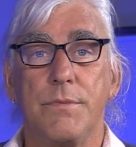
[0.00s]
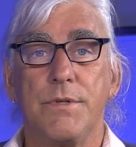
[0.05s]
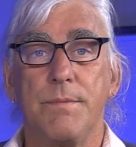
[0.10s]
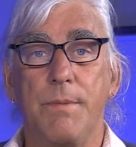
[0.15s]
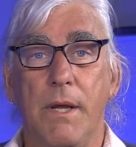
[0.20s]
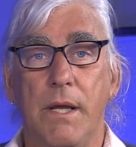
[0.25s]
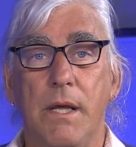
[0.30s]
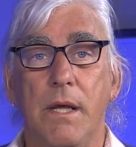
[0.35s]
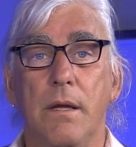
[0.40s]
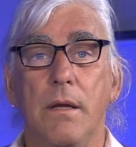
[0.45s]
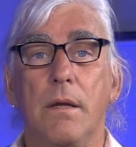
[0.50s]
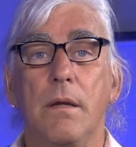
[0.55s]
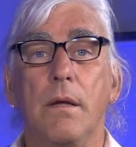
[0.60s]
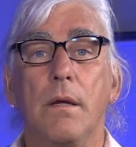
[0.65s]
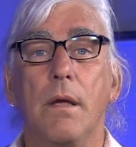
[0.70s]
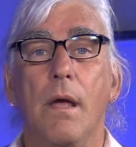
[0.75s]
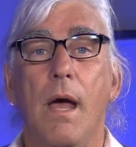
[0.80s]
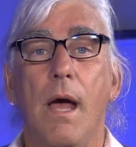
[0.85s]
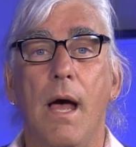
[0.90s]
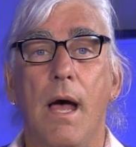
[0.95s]

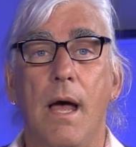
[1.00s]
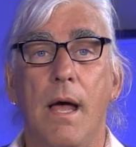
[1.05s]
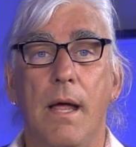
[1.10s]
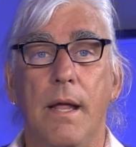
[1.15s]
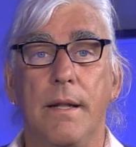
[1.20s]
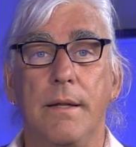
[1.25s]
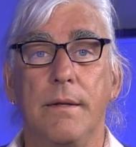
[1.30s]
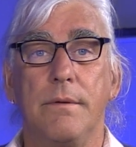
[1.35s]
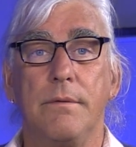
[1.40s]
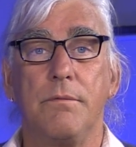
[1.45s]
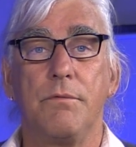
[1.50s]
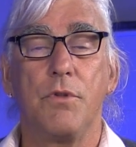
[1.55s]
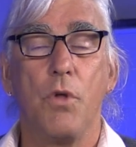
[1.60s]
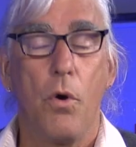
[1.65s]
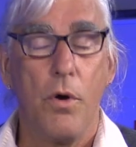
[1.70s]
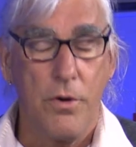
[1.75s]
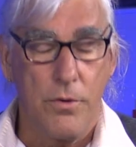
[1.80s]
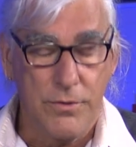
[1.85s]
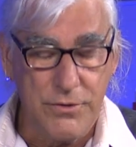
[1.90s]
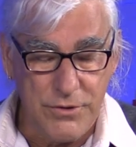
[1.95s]
speaking on the
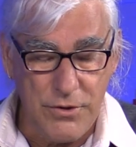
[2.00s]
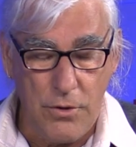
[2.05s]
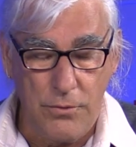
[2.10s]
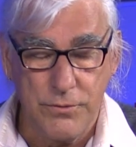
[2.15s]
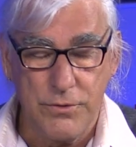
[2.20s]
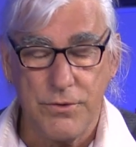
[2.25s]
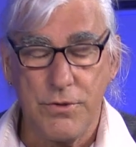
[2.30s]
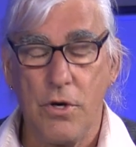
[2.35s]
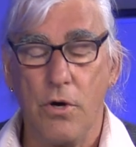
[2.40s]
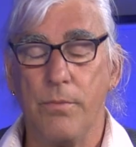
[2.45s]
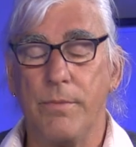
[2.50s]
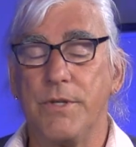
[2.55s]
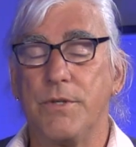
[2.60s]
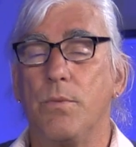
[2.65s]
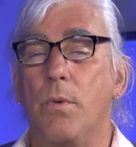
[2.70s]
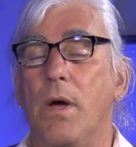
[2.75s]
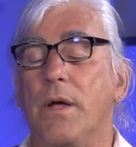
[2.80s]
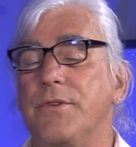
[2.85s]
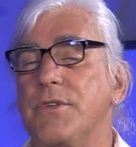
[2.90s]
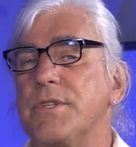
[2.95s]
Holyoke Soldiers Home as
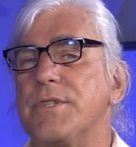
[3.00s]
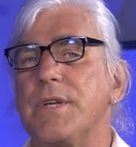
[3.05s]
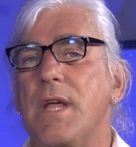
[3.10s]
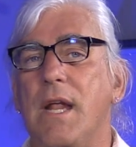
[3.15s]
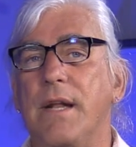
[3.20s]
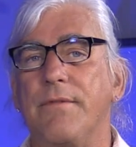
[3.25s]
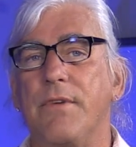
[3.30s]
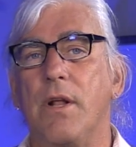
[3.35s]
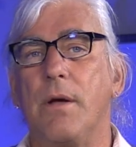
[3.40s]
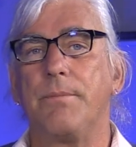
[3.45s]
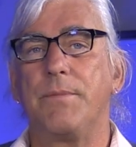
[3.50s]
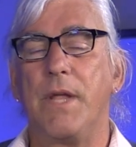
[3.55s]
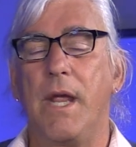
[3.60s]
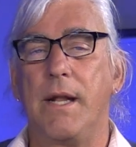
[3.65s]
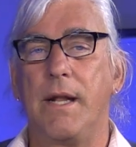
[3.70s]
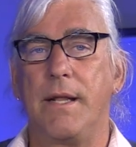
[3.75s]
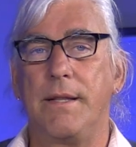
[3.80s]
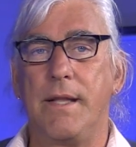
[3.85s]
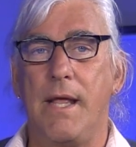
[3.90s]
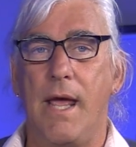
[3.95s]
well, just kind of an
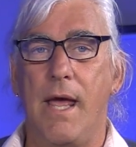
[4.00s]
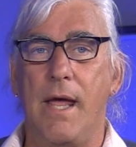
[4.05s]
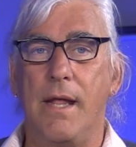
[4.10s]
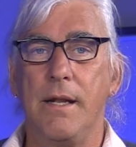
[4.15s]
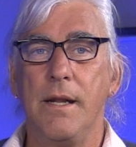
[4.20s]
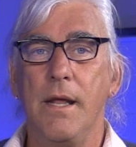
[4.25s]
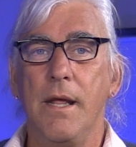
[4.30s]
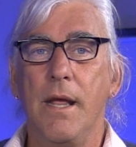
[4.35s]
update on that